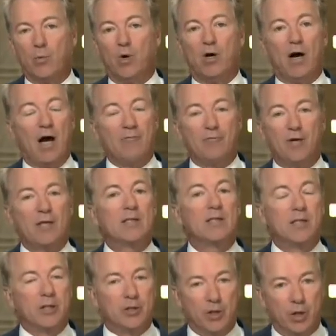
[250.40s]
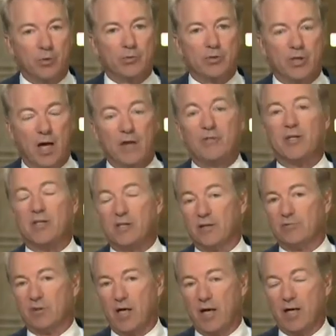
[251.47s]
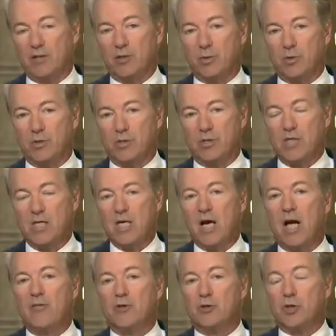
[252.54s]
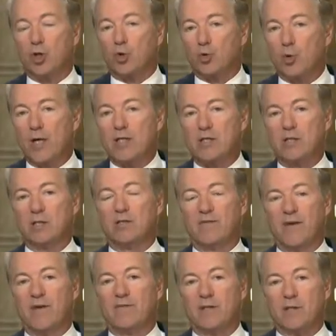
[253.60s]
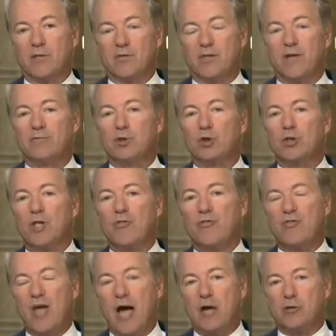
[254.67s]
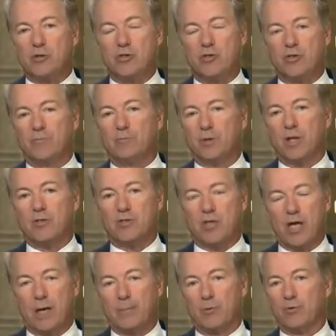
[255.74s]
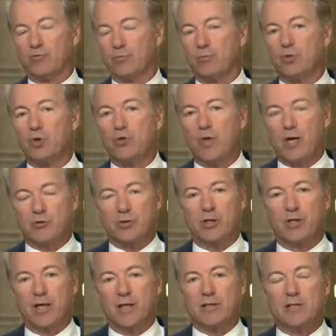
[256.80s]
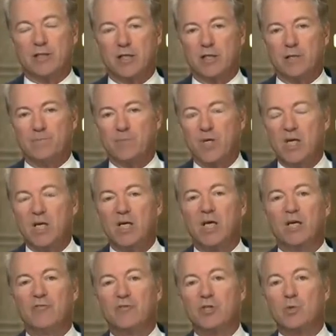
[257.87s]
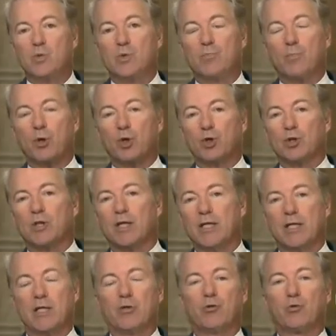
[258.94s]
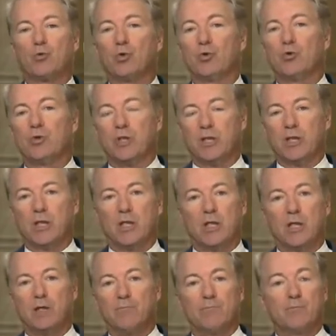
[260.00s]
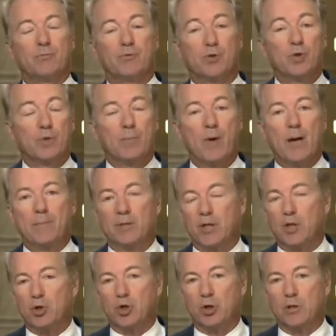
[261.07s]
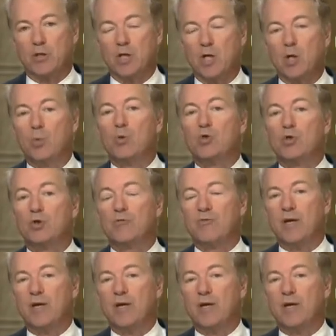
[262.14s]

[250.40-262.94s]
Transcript: Well, I frankly don't. I think they've lied to us, and there's a great deal of evidence. They've looked at thousands of blood samples from 2019, and if this was percolating through the population, we should have